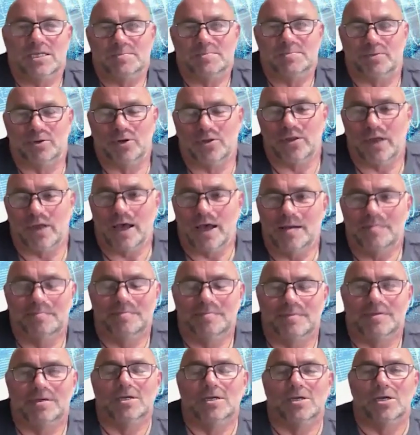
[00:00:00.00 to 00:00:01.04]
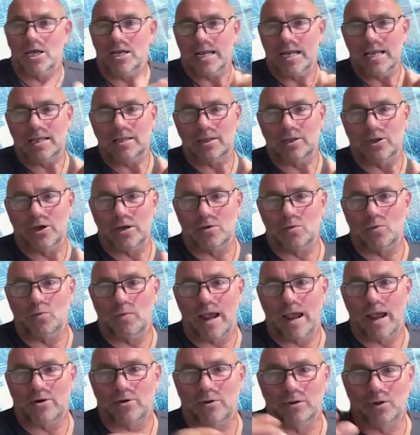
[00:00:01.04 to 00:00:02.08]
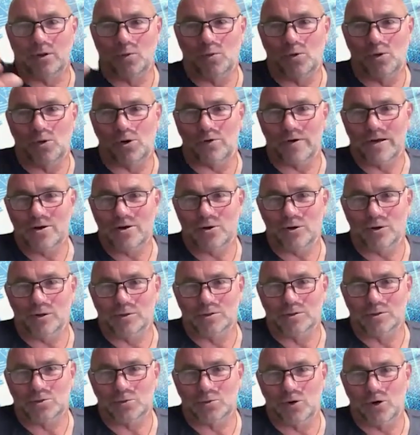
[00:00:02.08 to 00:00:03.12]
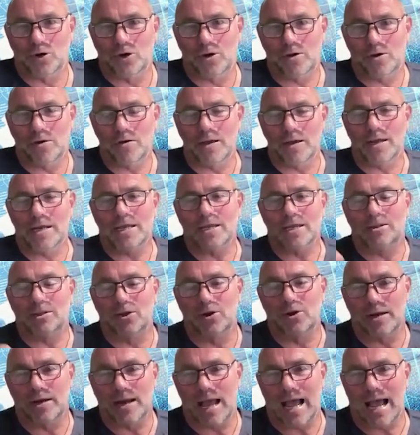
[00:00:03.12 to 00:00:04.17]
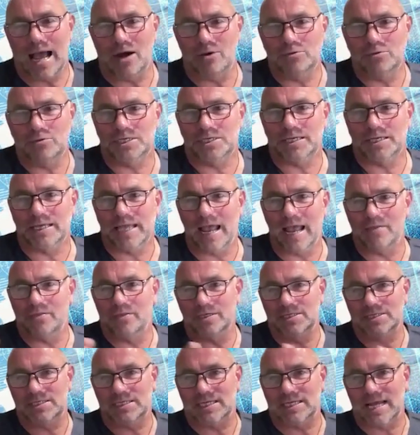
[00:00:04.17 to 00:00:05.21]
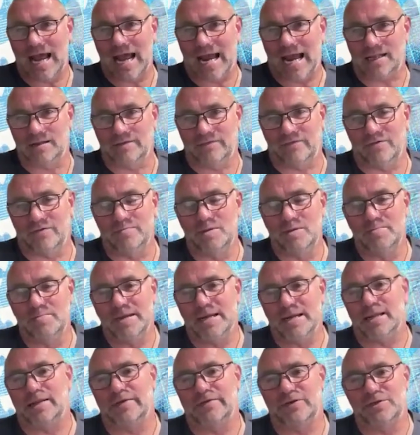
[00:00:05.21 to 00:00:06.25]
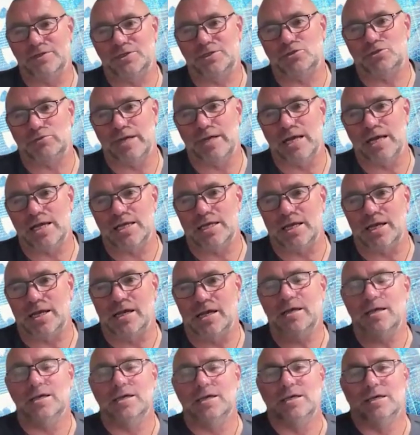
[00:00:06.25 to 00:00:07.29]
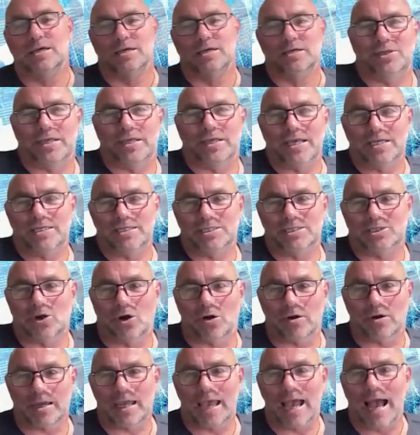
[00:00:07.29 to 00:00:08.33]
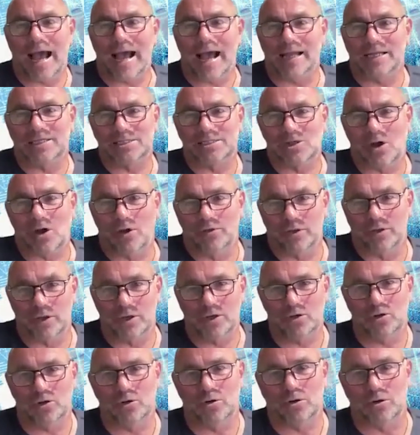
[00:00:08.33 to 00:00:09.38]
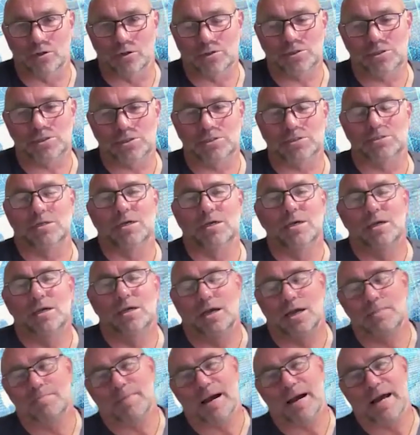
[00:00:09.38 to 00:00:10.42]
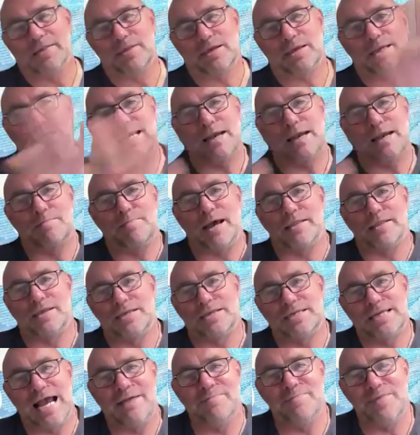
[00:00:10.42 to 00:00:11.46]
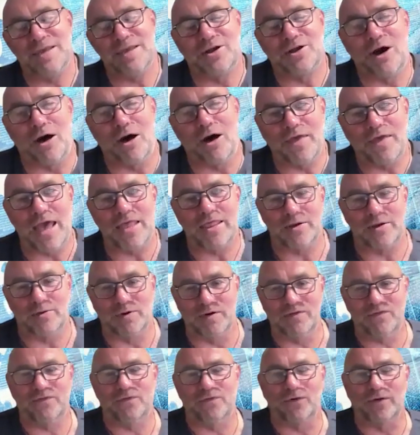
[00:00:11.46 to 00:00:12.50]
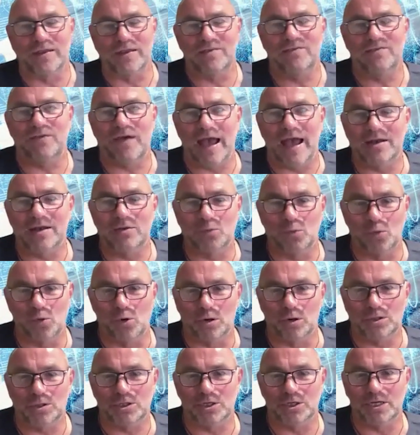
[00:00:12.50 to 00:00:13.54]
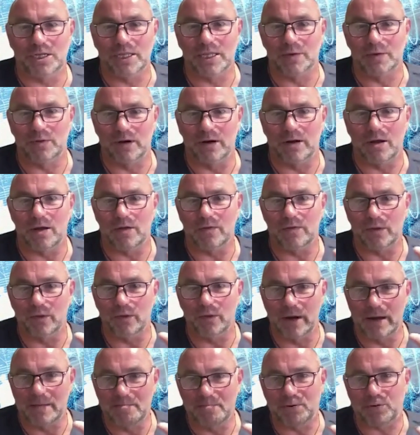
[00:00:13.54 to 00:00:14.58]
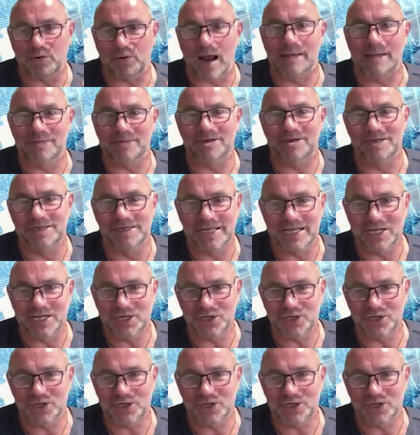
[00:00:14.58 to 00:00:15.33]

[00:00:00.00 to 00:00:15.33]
with his brother, and he learned where all the watering holes were, and he learned how to get this cattle from the middle of Australia to the stockyards on the coasts. And by the time they got there, they were fully fed, watered, and they were in prime